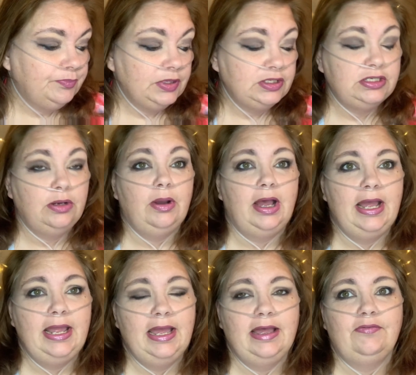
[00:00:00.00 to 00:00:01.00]
So I
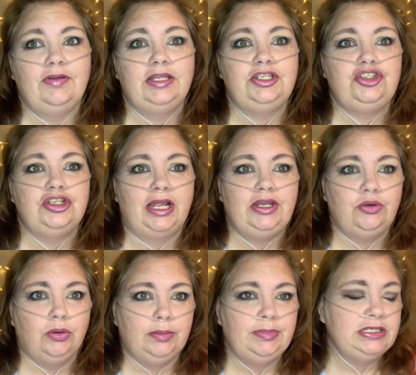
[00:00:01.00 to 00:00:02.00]
have a
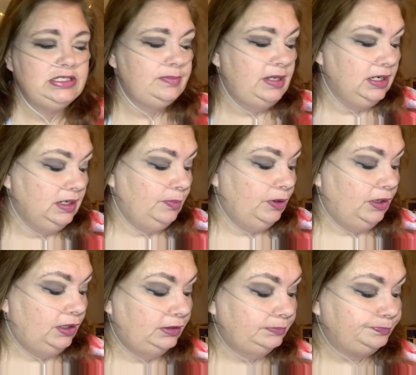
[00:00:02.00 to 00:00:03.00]
ginormous makeup haul.